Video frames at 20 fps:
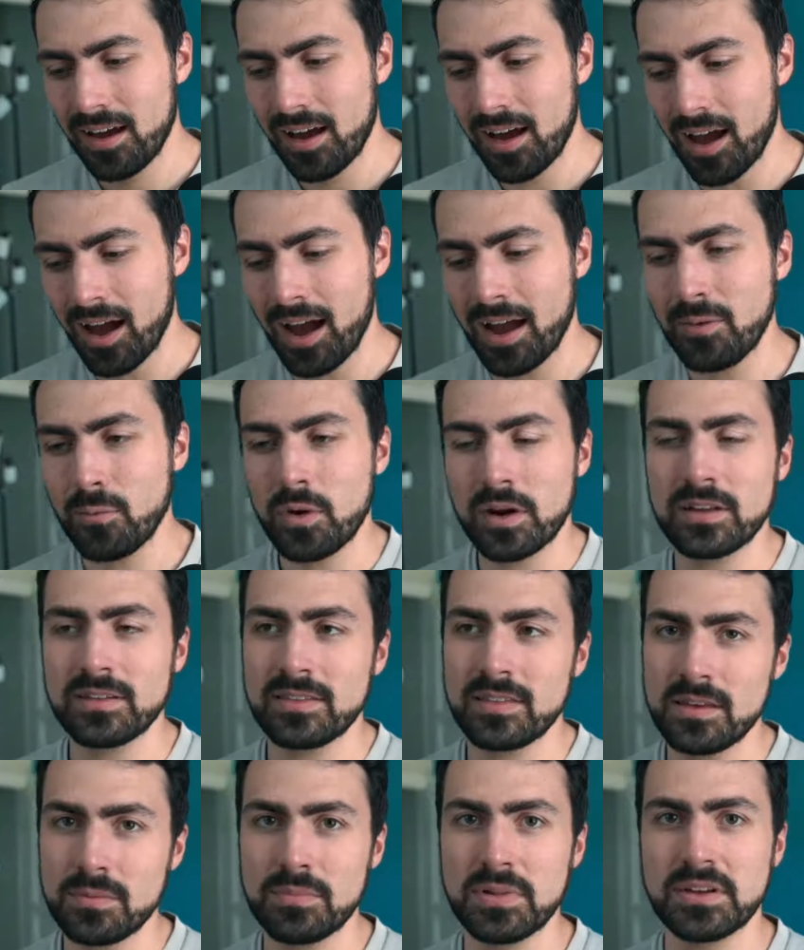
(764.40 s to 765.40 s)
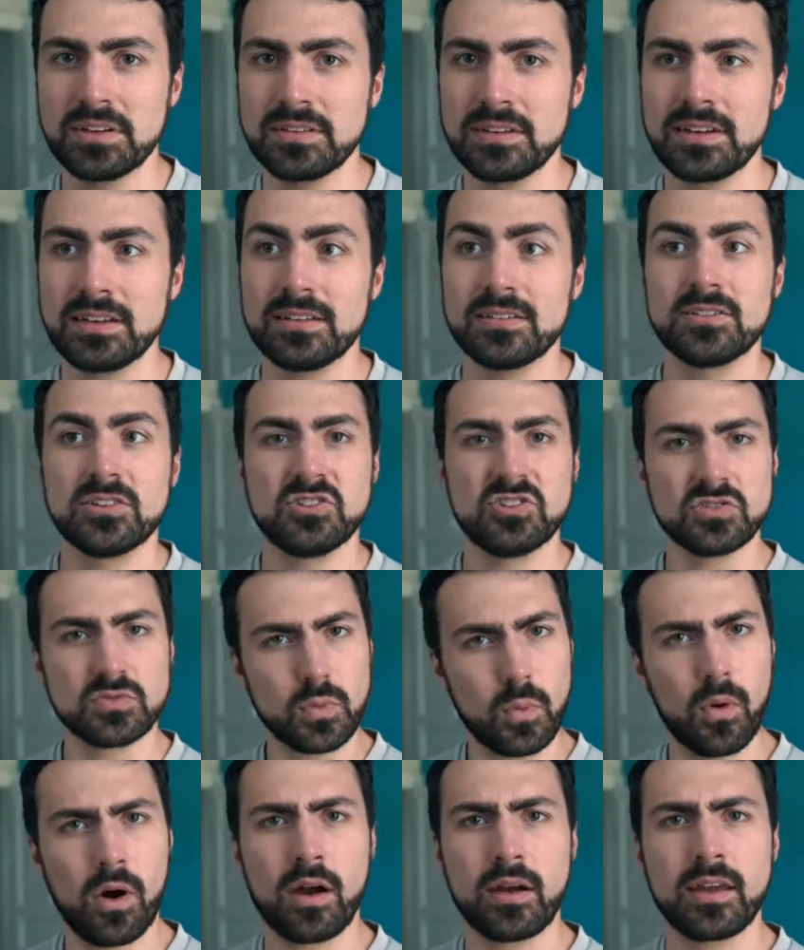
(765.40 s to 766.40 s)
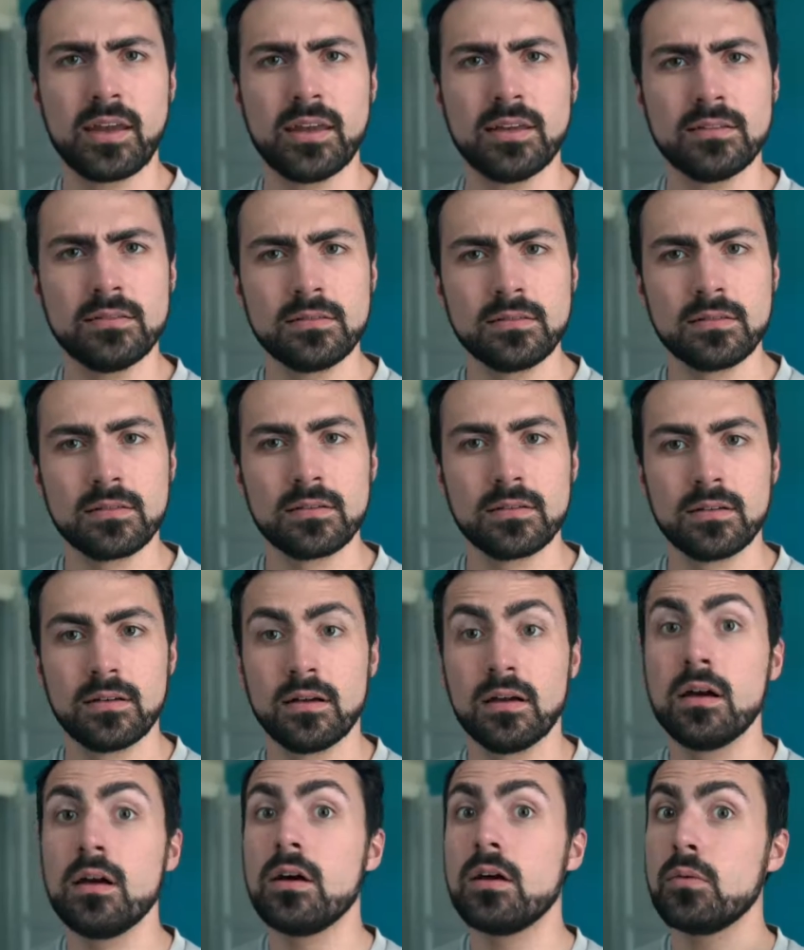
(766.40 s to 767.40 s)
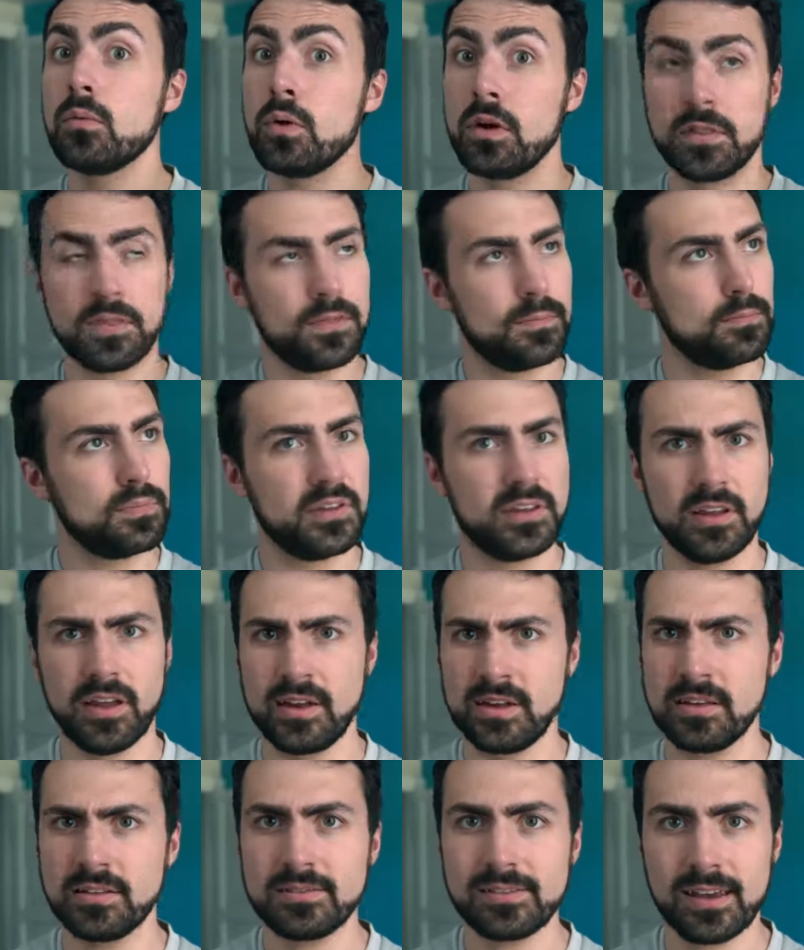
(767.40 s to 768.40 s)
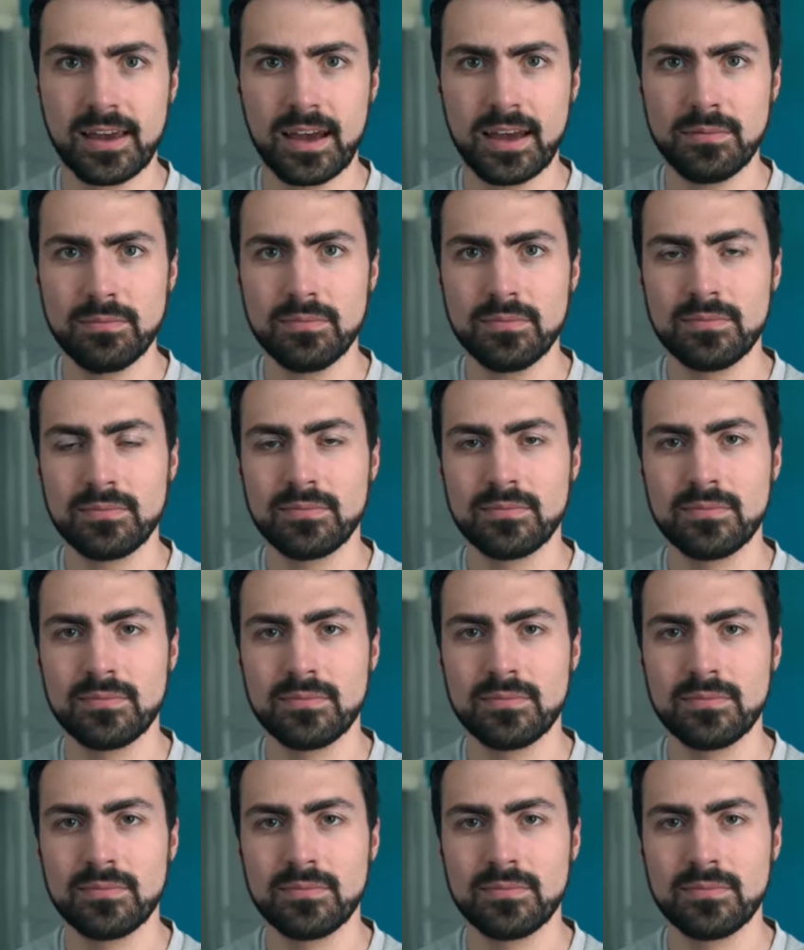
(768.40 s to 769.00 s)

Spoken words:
I wanted the ability to just walk in with plenty of time